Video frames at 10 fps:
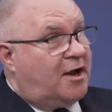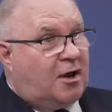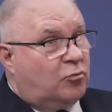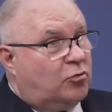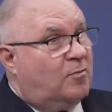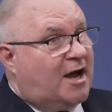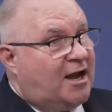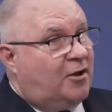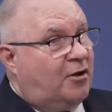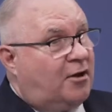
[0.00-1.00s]
not rule
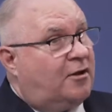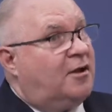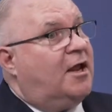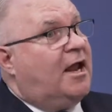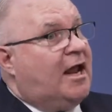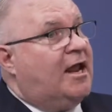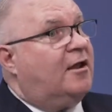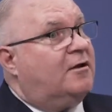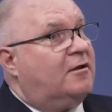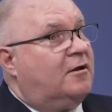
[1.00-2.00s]
by law,
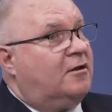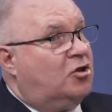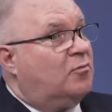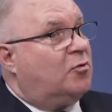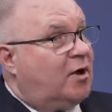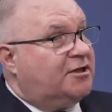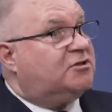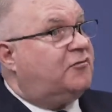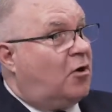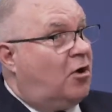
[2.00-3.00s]
and human rights
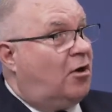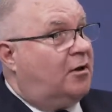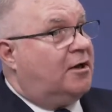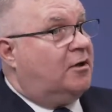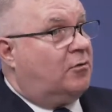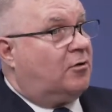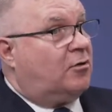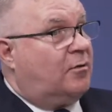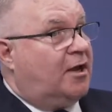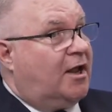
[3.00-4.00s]
for all in North
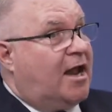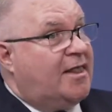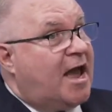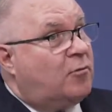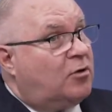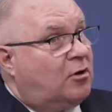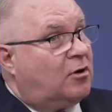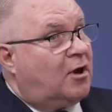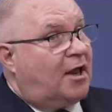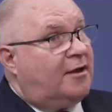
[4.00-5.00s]
Korea. And that would
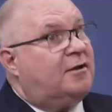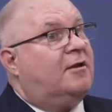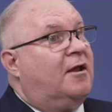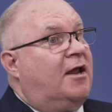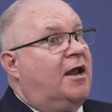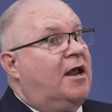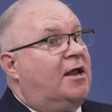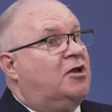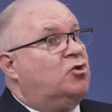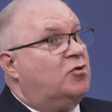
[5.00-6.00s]
look like a
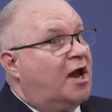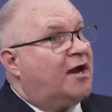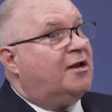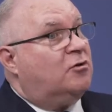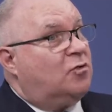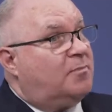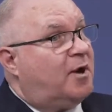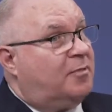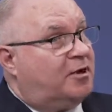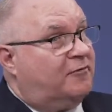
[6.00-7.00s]
United
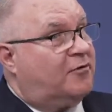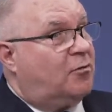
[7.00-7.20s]
Republic of